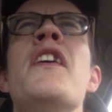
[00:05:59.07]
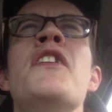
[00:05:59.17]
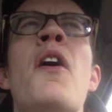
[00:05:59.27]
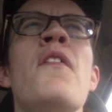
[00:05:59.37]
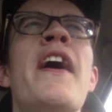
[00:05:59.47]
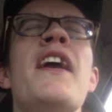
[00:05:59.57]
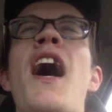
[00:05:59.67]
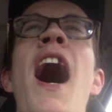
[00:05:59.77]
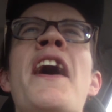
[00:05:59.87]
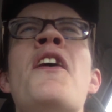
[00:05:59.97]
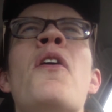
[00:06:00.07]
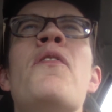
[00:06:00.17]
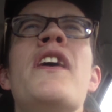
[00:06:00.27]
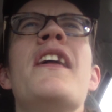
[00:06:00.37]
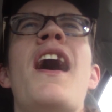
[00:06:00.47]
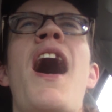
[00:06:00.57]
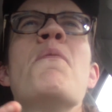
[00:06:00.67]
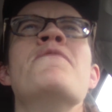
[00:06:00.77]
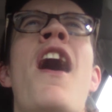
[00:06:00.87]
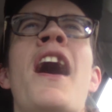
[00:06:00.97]
You know, like, I know that
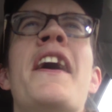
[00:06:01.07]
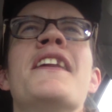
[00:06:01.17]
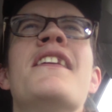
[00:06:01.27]
I'm not